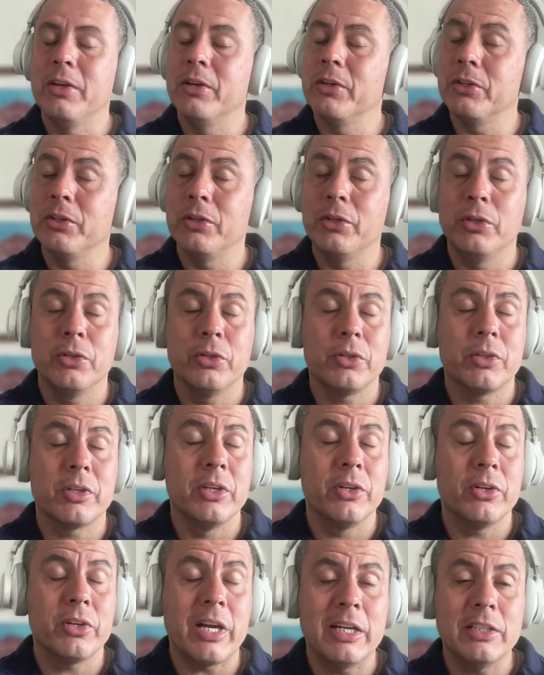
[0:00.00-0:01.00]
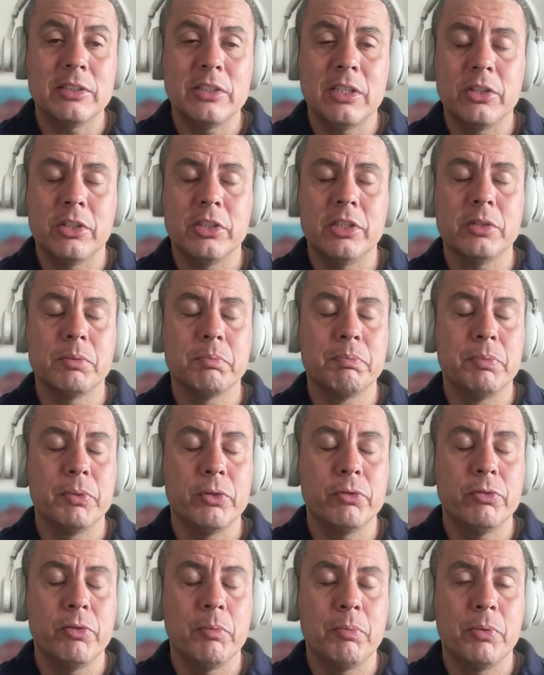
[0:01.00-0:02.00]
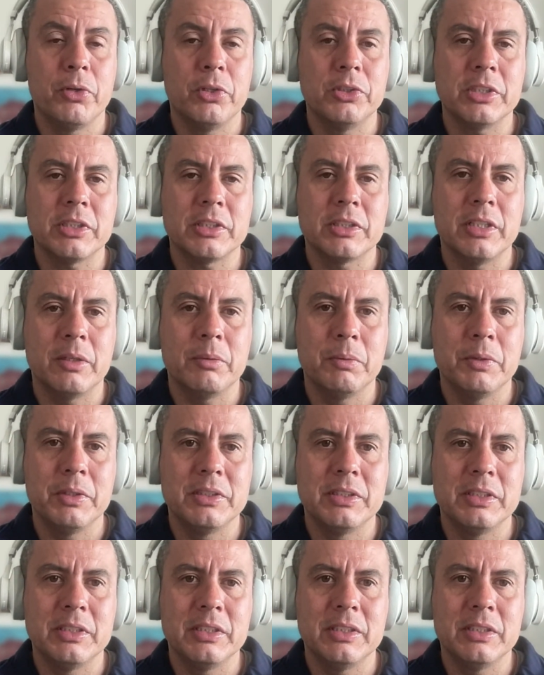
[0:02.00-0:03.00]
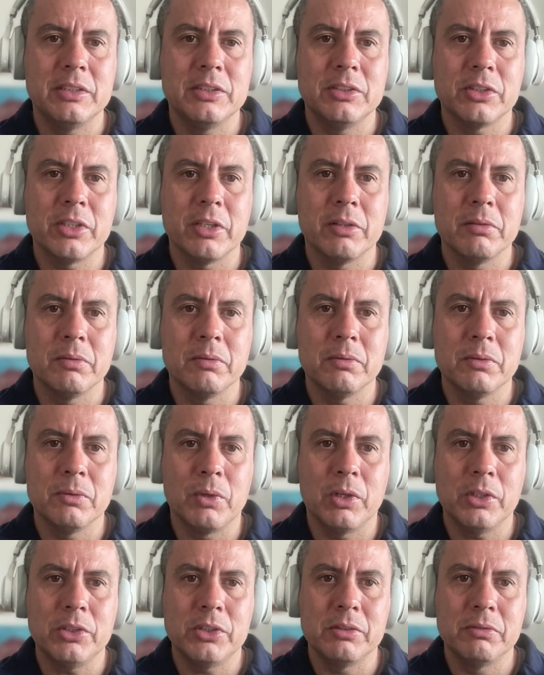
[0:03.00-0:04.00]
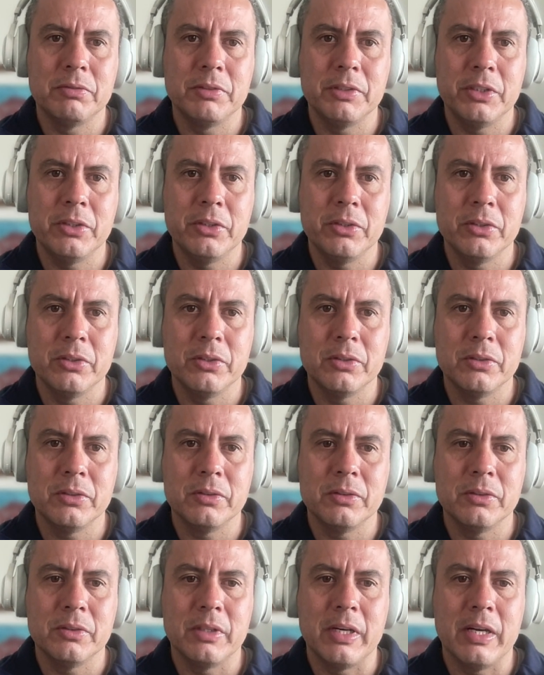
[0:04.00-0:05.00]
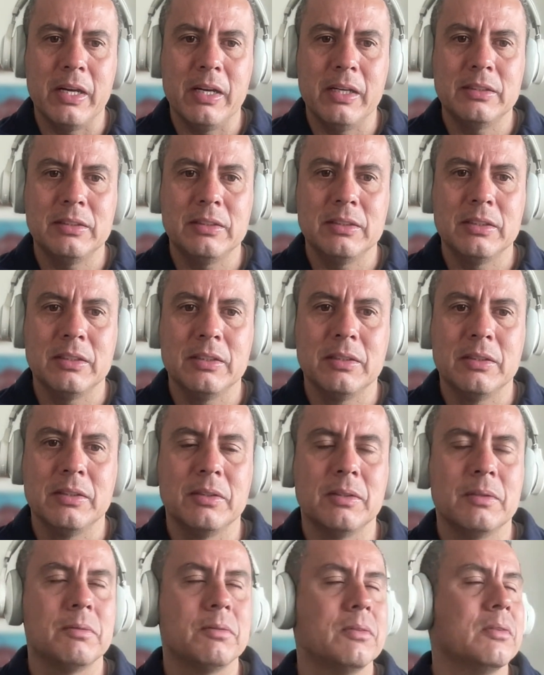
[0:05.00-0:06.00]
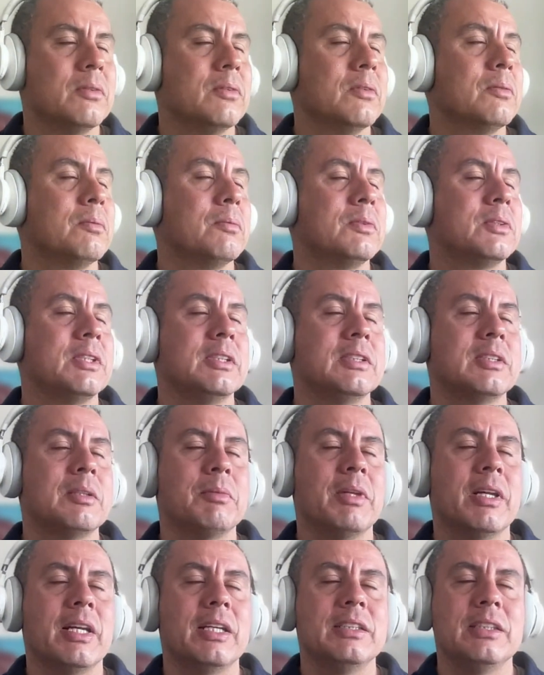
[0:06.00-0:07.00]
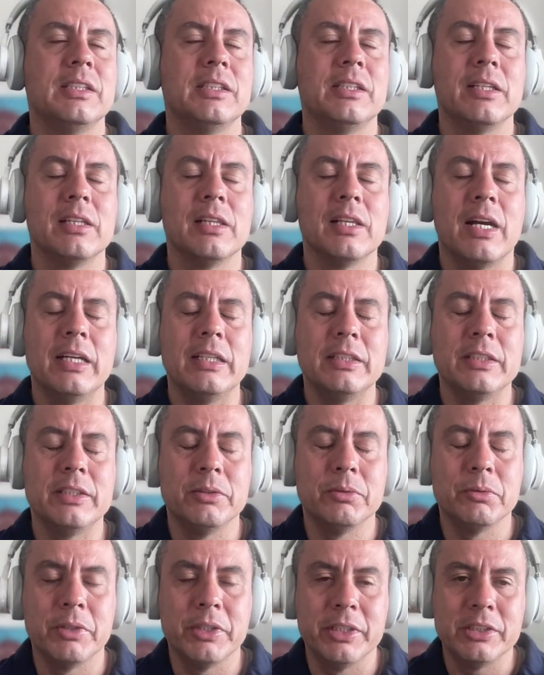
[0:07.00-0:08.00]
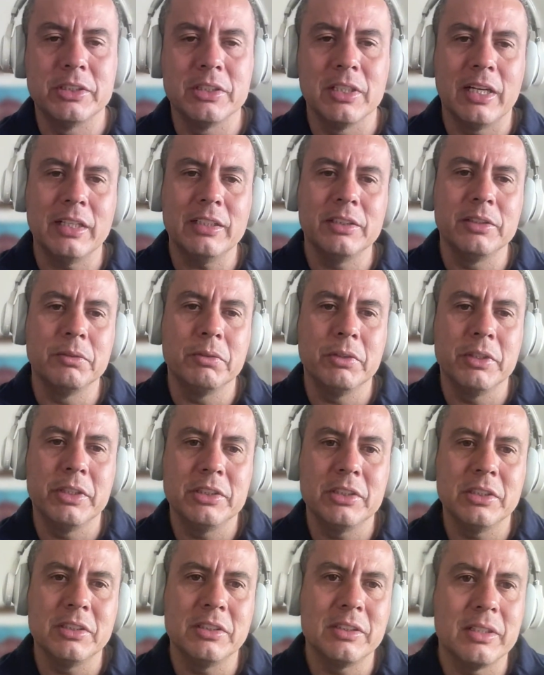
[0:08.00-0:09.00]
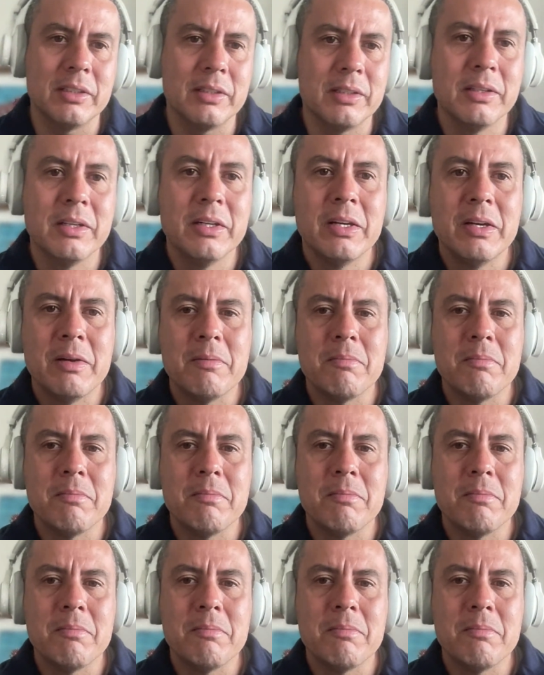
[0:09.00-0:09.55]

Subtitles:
you guys, another beautiful project that we did is you can watch a video. It's a system that I did in Lightning Ridge. Lightning Ridge is a